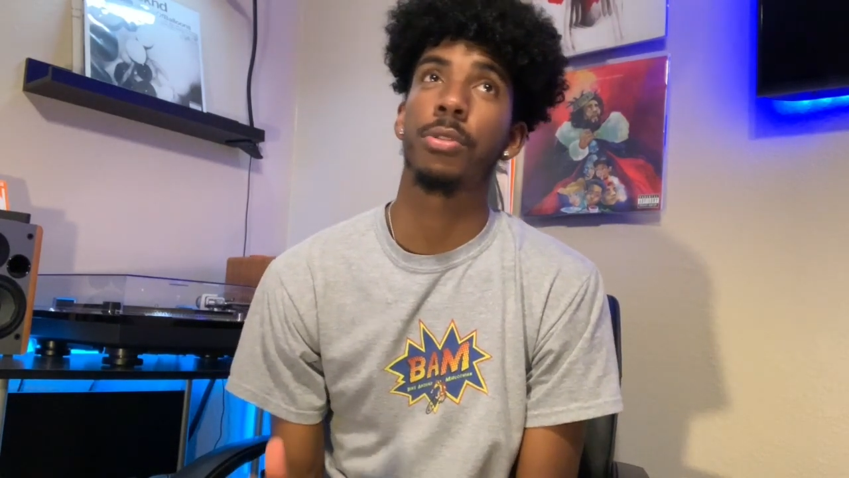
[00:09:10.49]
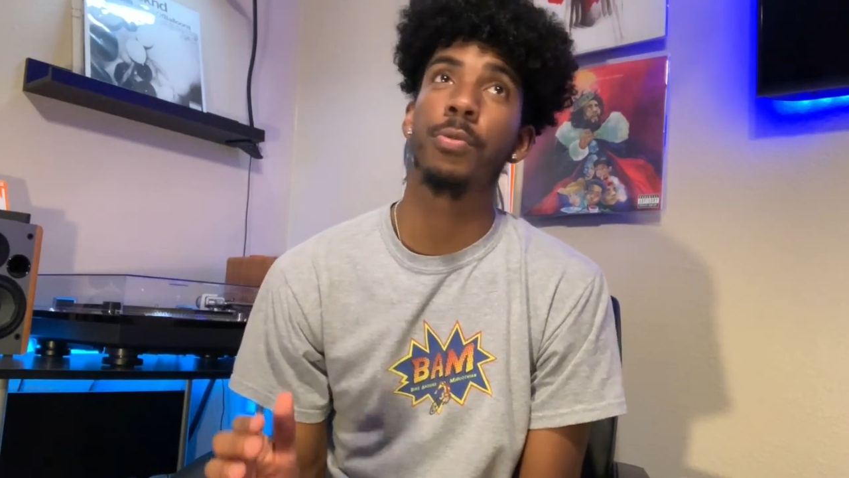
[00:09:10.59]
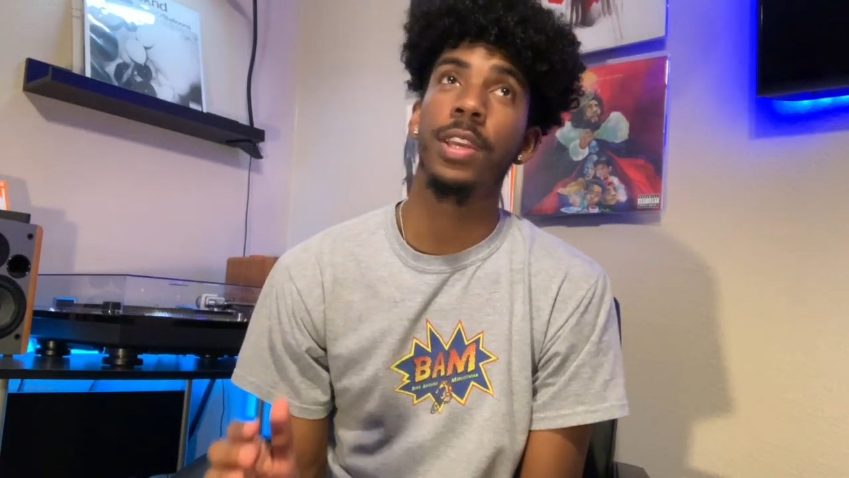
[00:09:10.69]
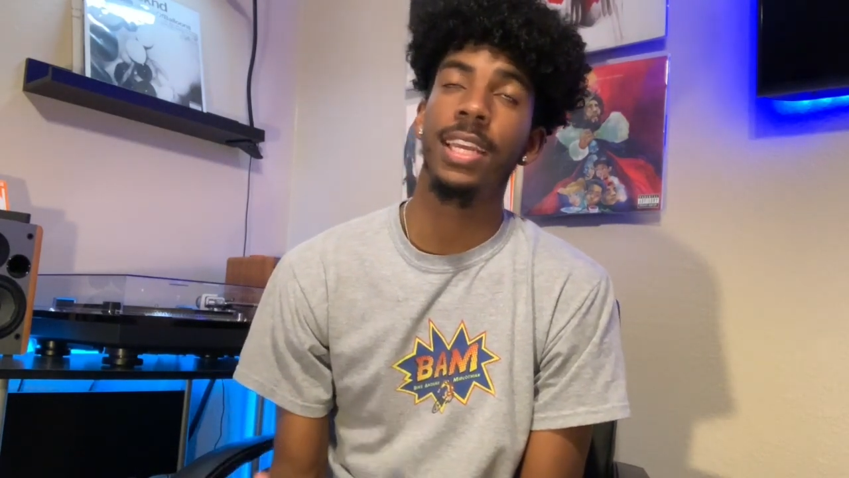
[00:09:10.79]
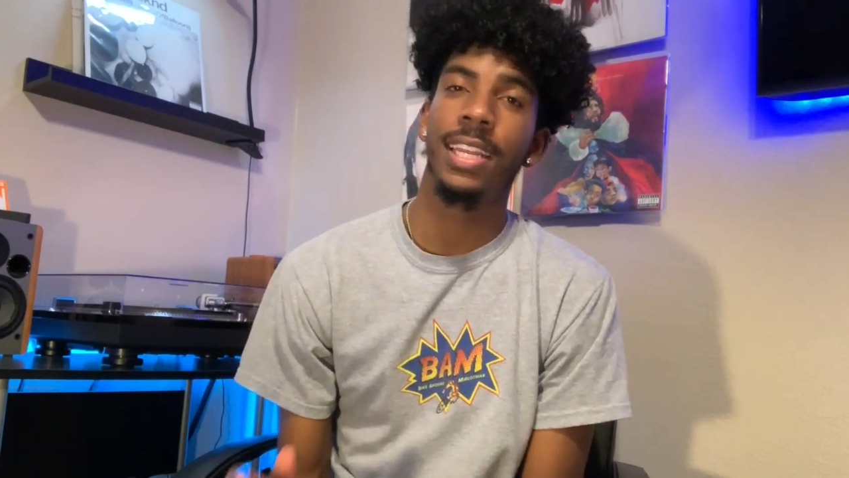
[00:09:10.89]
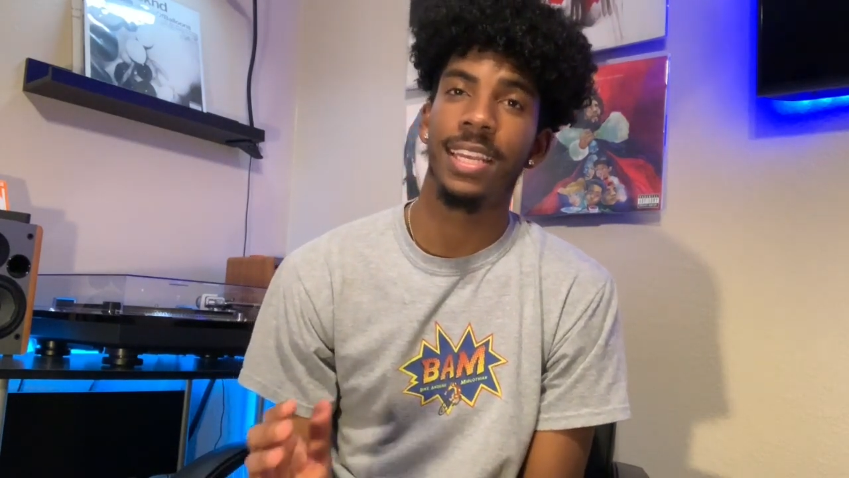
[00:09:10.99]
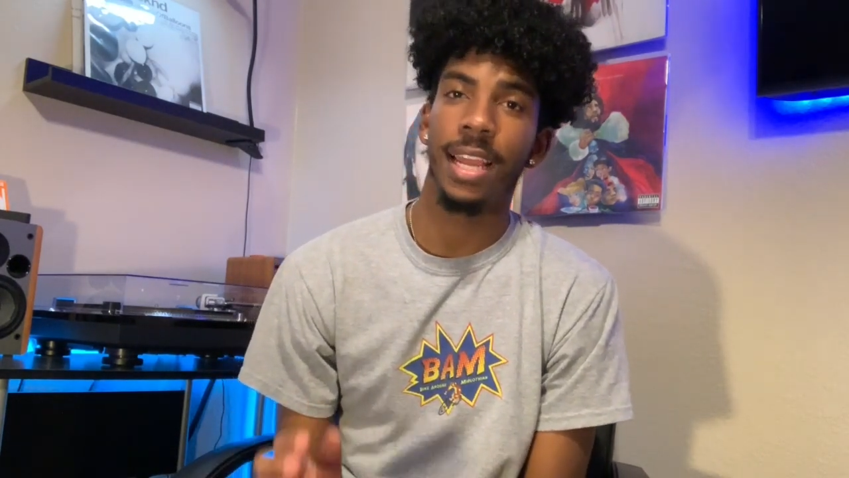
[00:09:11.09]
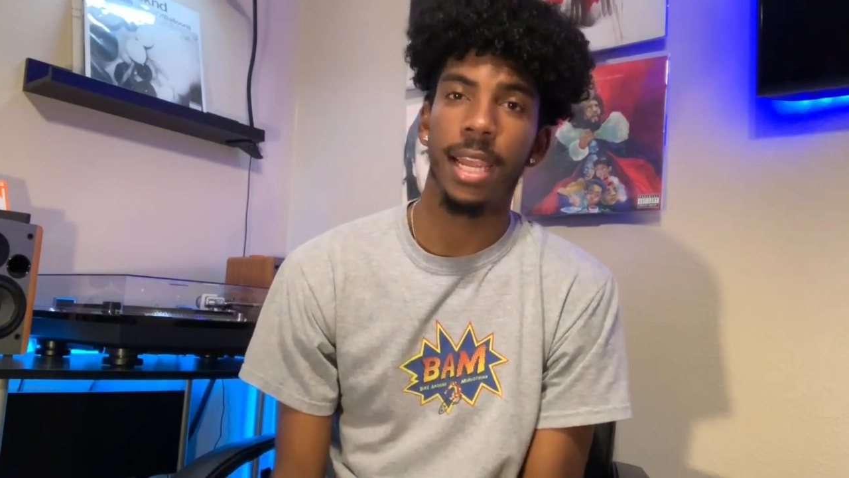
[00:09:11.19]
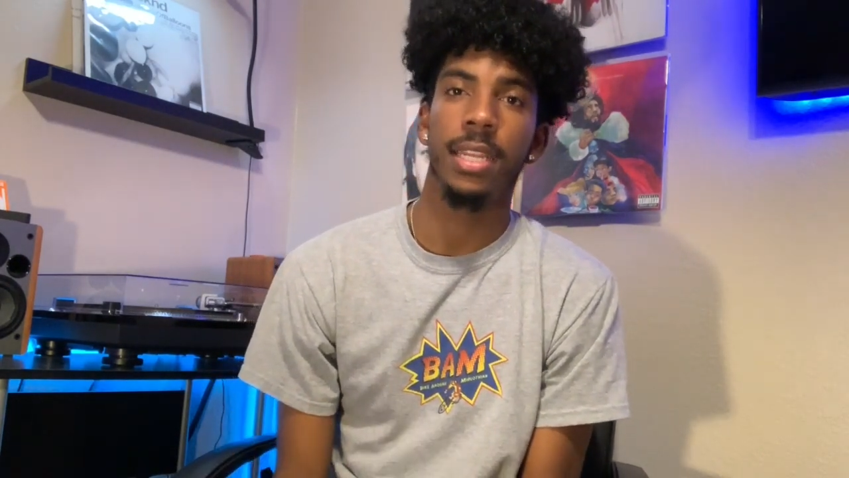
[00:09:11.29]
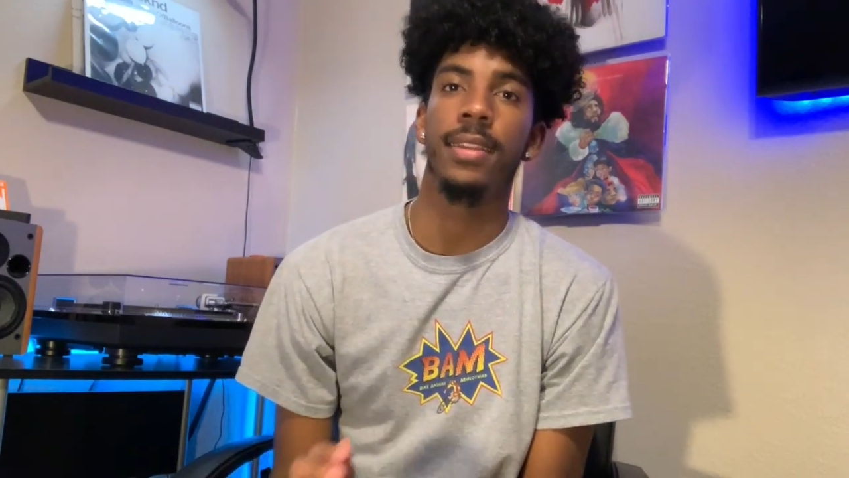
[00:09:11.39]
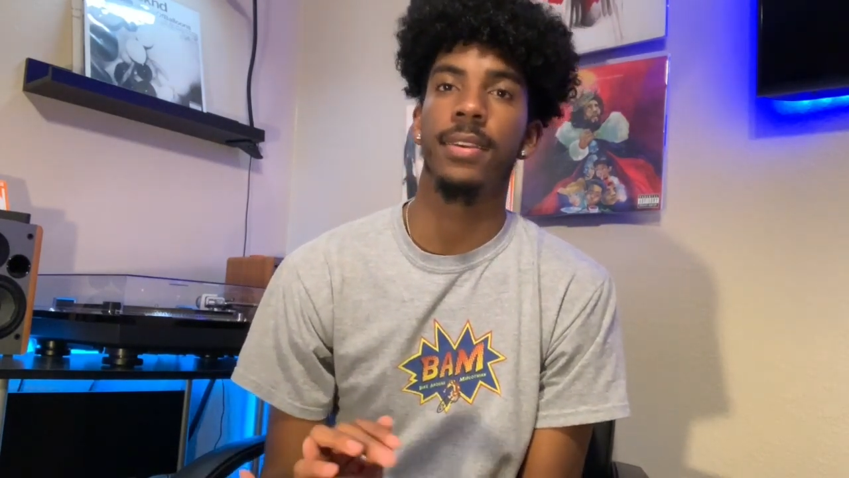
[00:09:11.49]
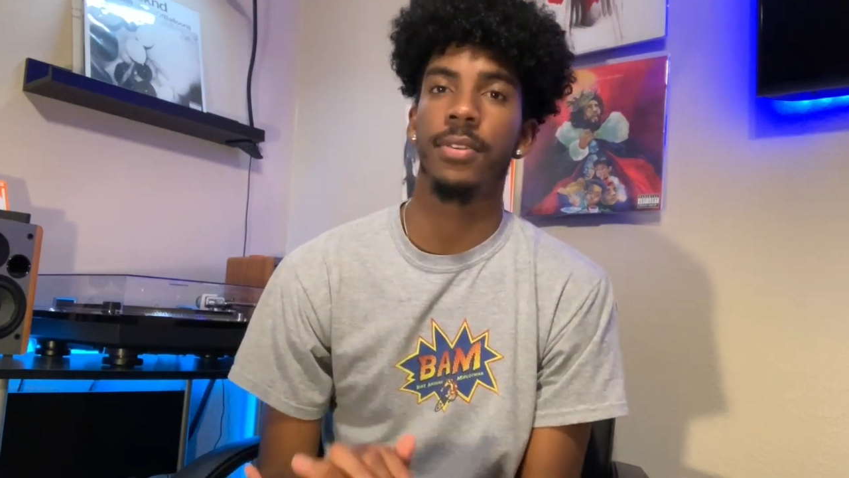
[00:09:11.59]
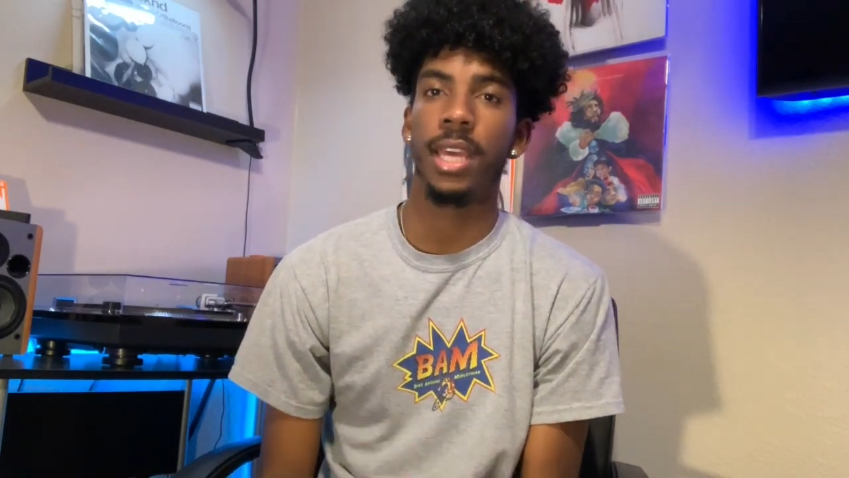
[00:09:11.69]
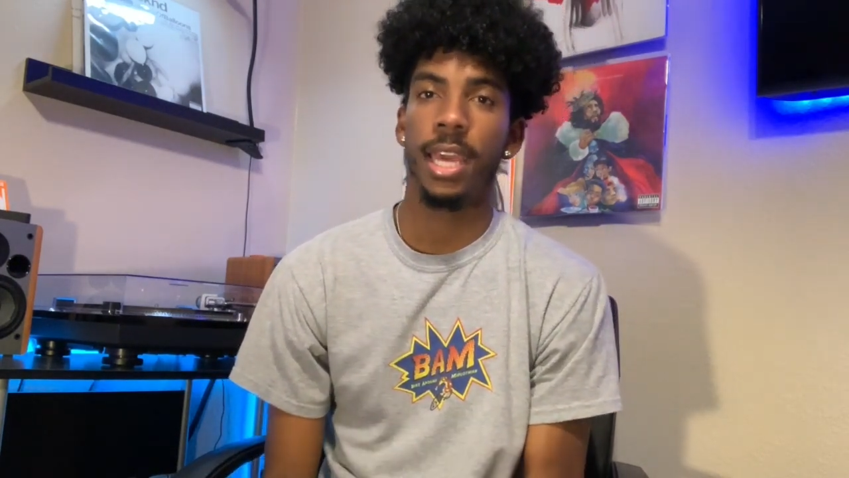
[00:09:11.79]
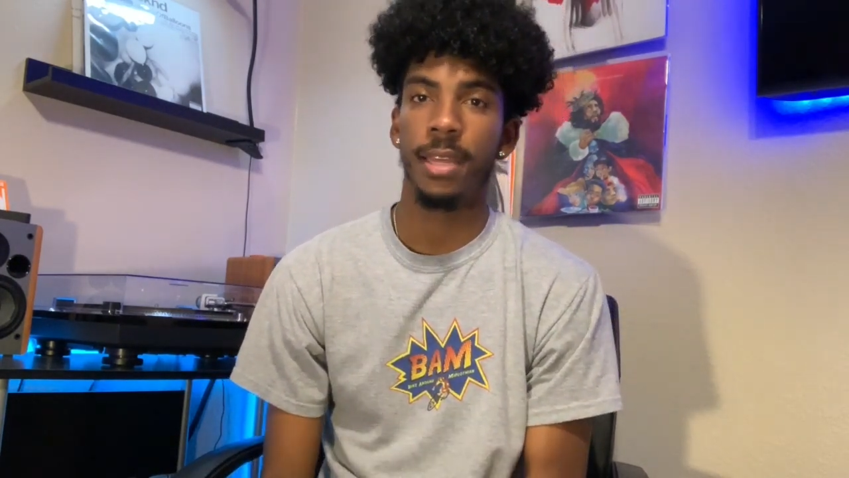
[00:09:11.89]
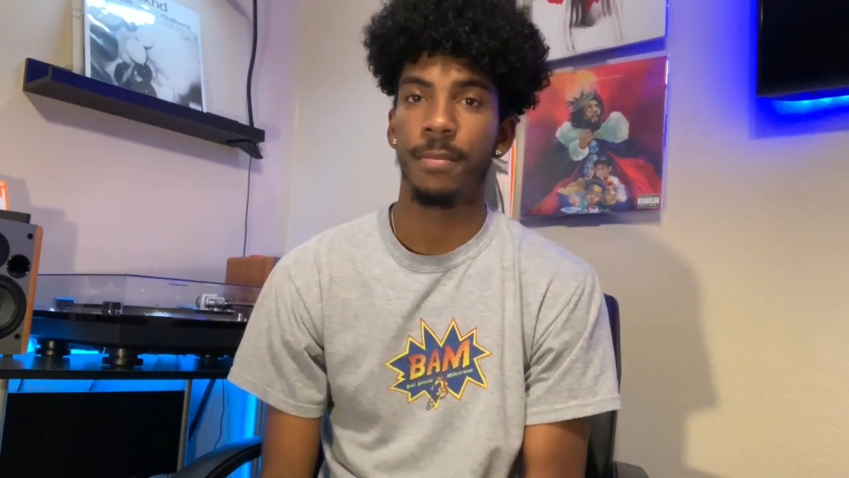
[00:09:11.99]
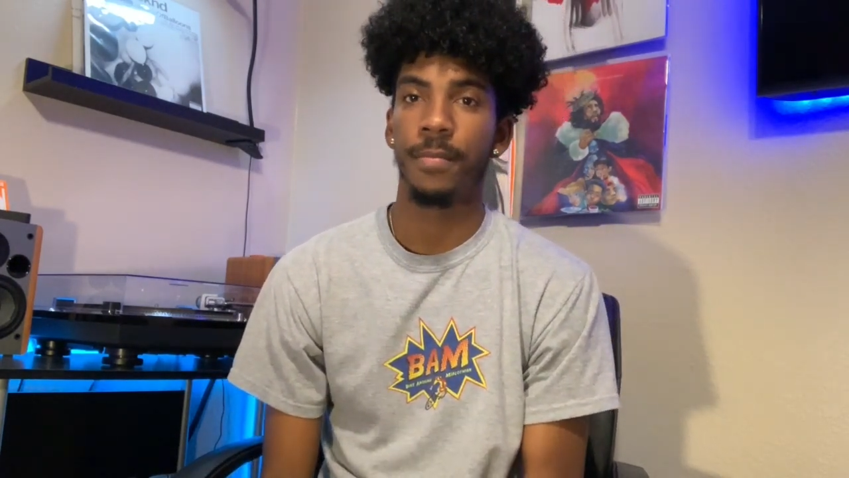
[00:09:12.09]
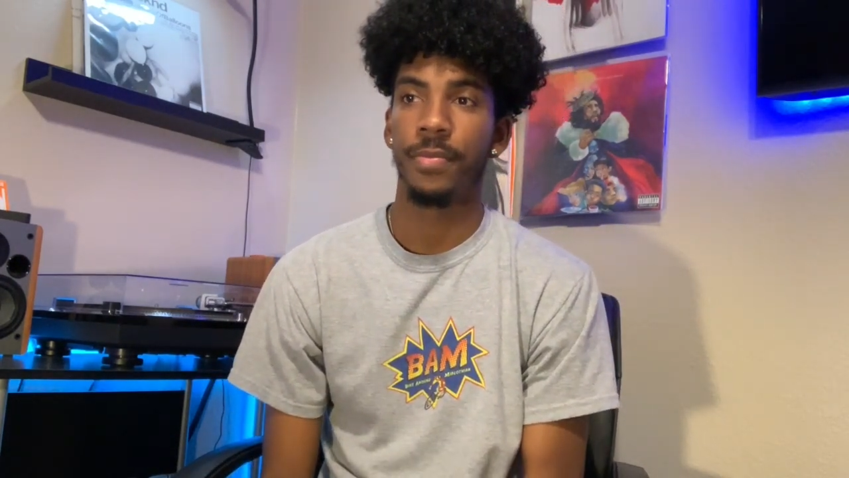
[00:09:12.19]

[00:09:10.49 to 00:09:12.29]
$390, okay?